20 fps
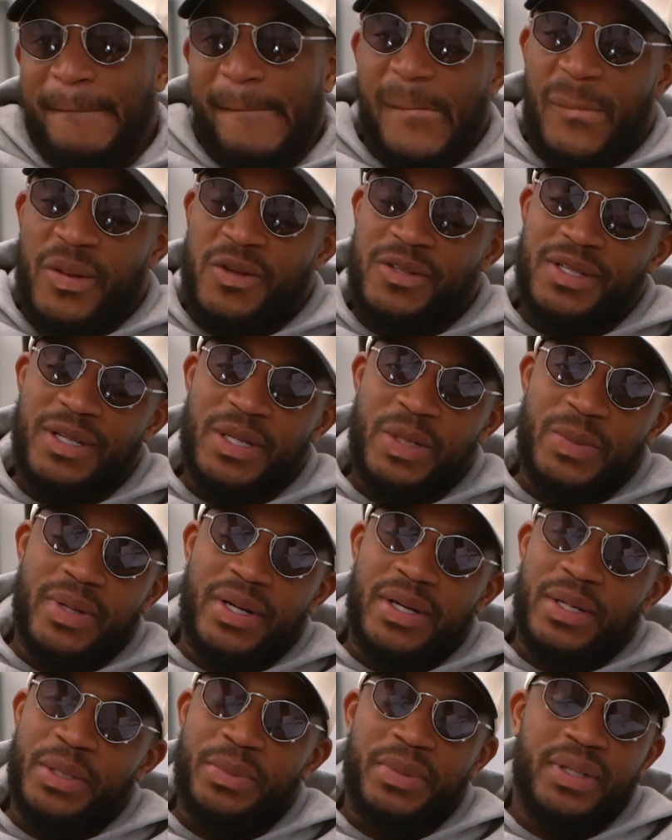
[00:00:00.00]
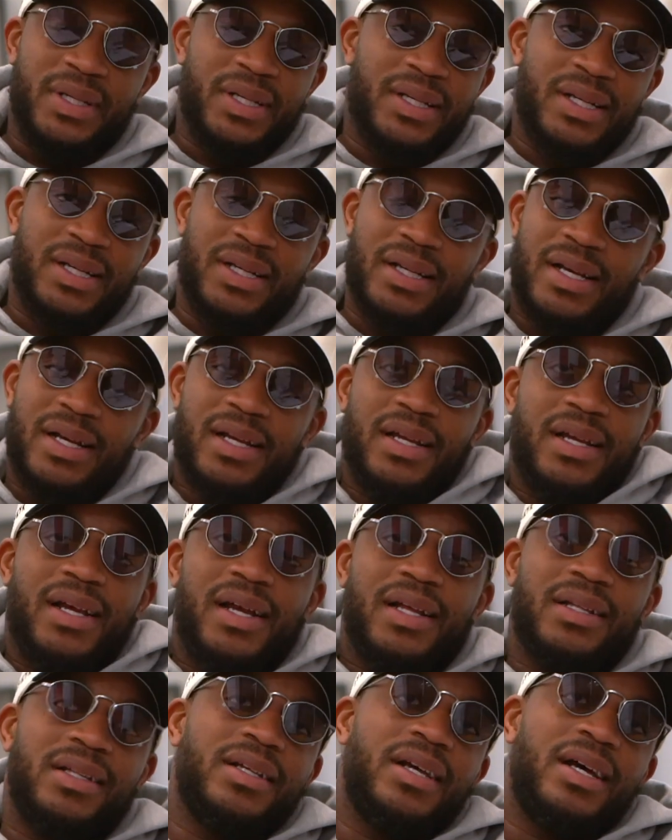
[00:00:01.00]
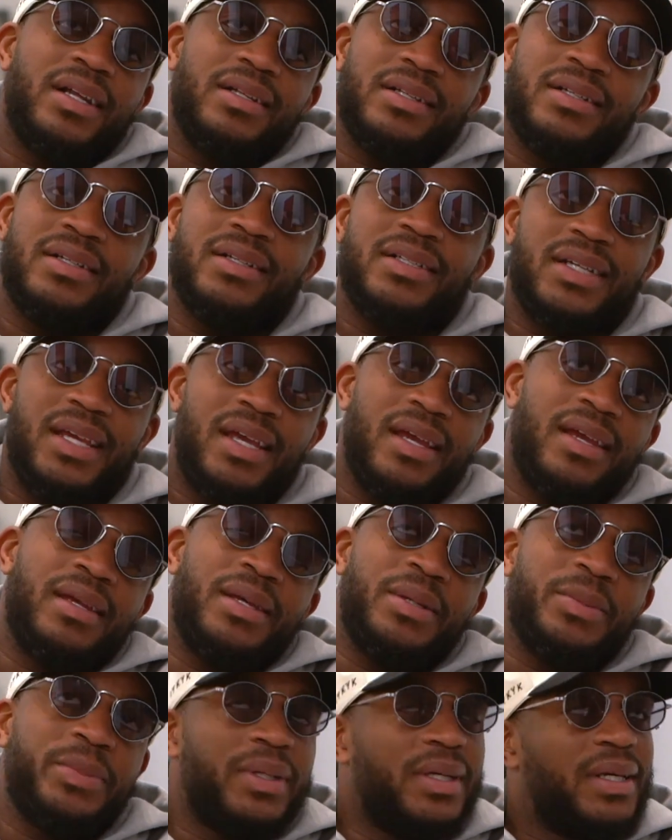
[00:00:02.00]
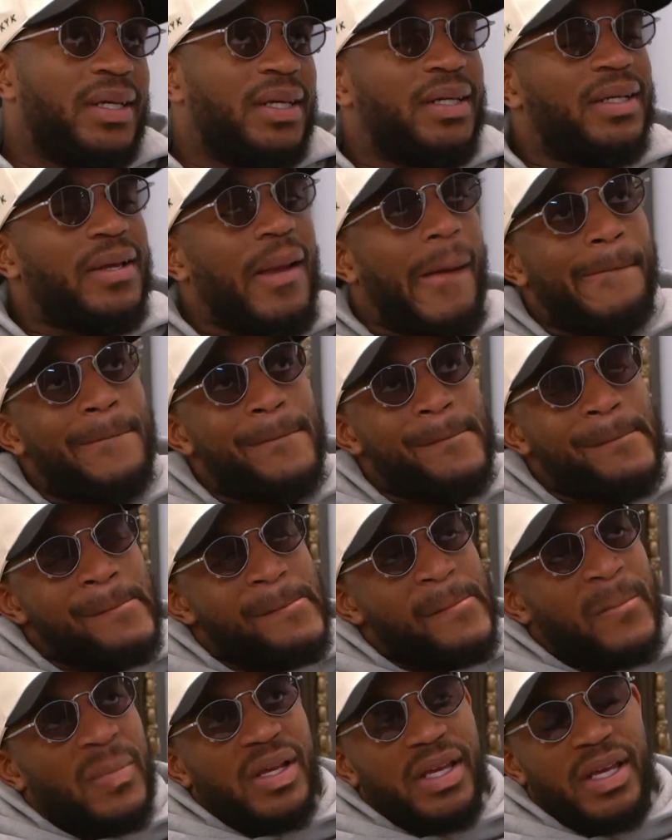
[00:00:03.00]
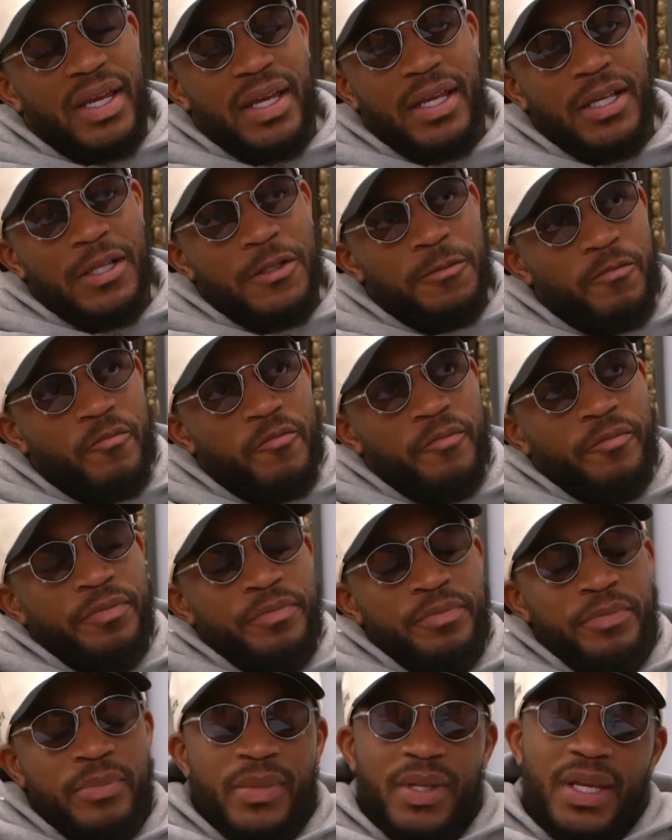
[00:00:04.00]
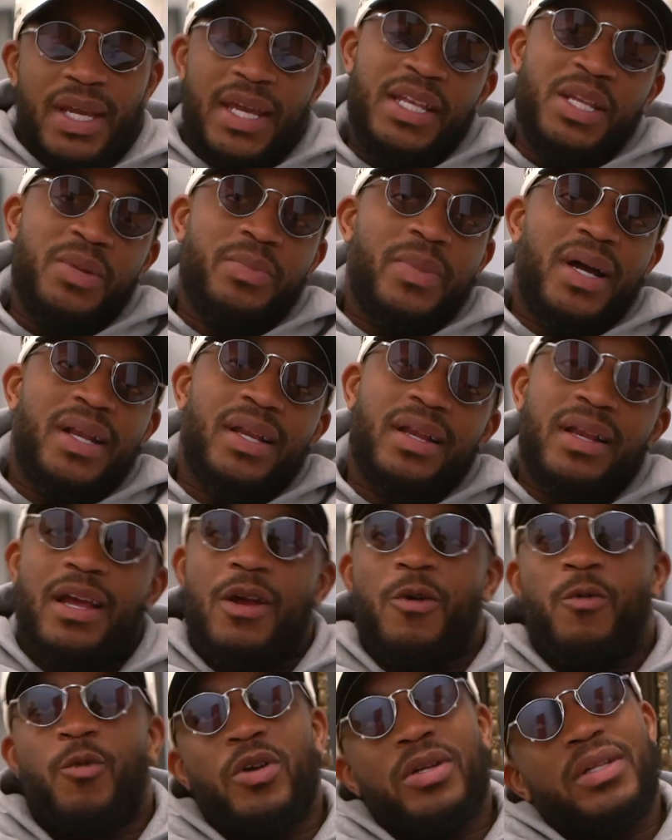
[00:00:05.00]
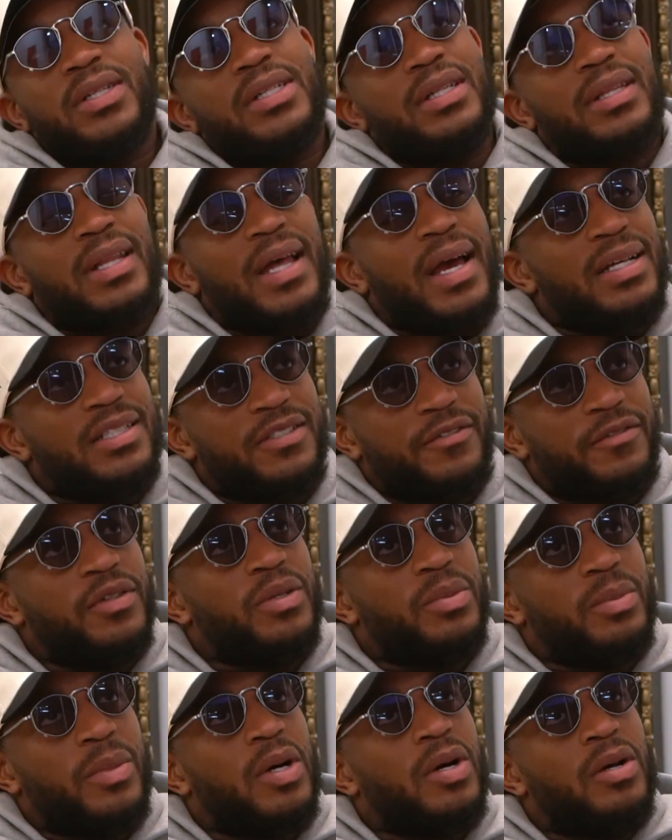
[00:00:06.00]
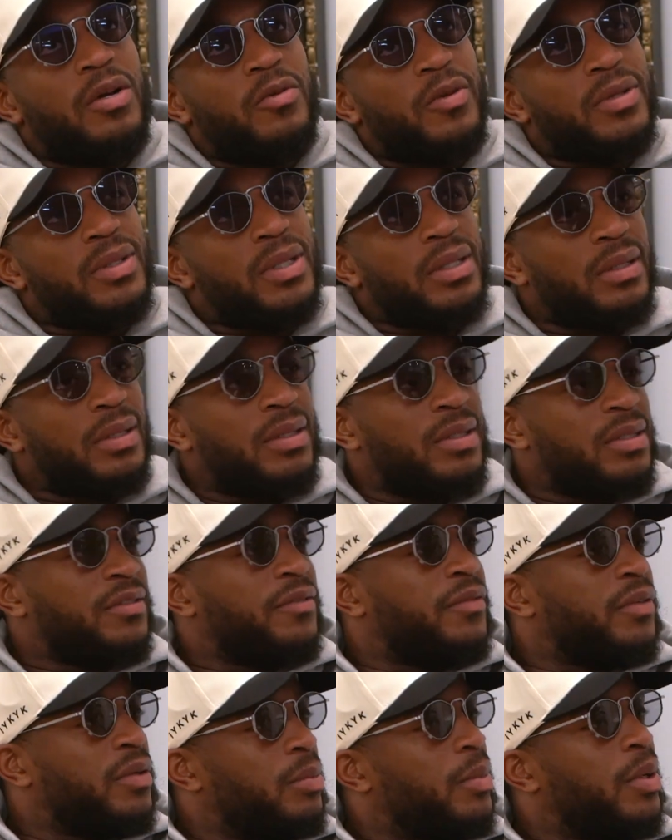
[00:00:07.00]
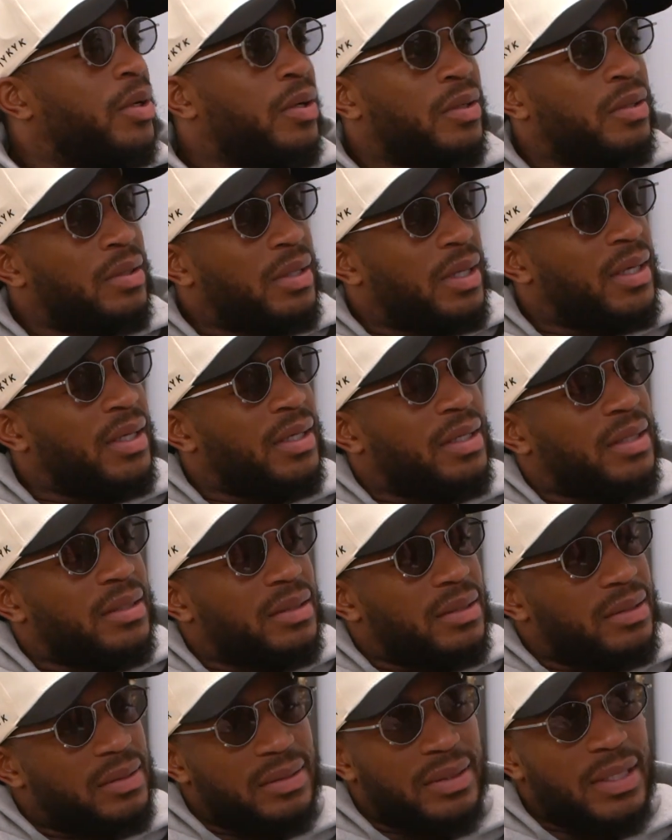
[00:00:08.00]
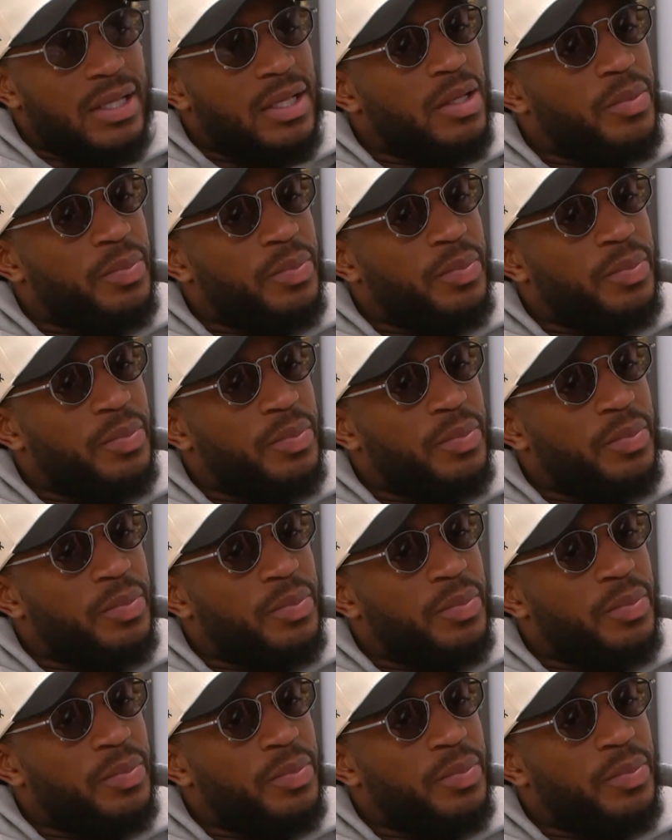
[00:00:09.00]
One thing about it, man, I love the game, man. And anybody that really likes football and really loves football, like, they'd